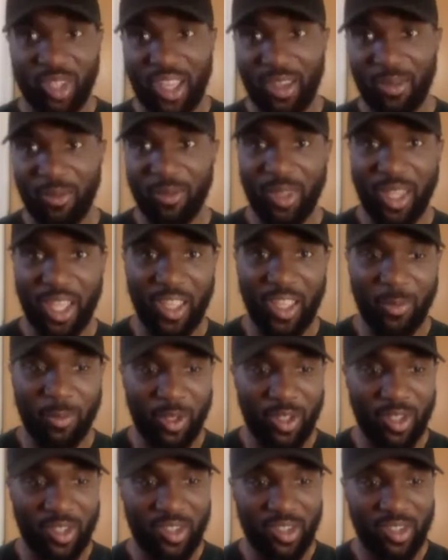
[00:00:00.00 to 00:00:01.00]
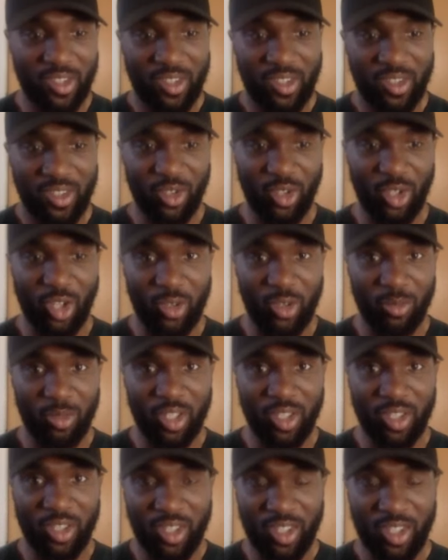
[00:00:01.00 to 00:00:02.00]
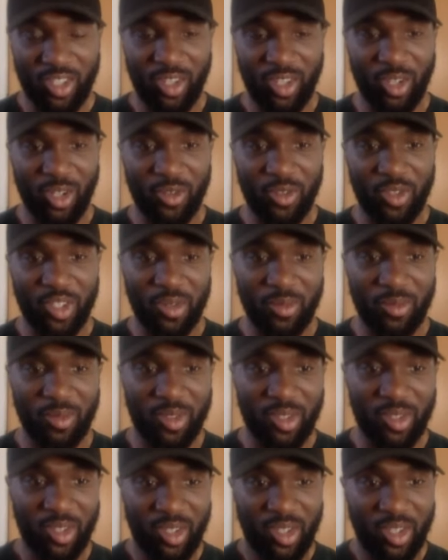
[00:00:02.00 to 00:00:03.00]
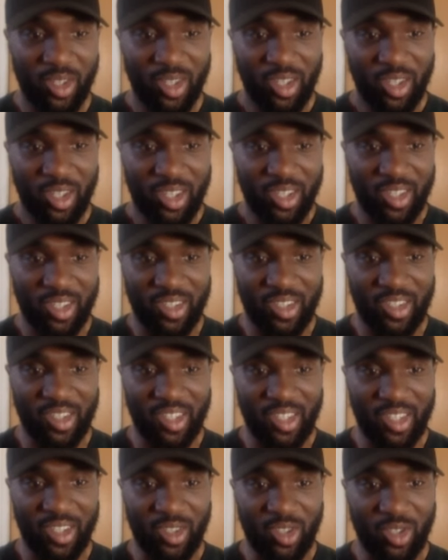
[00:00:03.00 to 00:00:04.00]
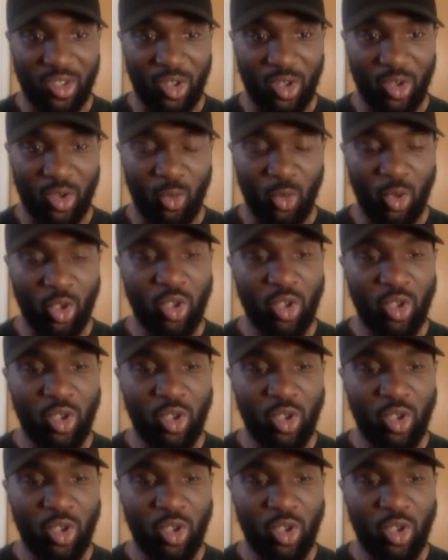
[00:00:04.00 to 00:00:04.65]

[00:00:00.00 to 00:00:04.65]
time, ninety plus. You know what I mean? And a lot of teams concede. So what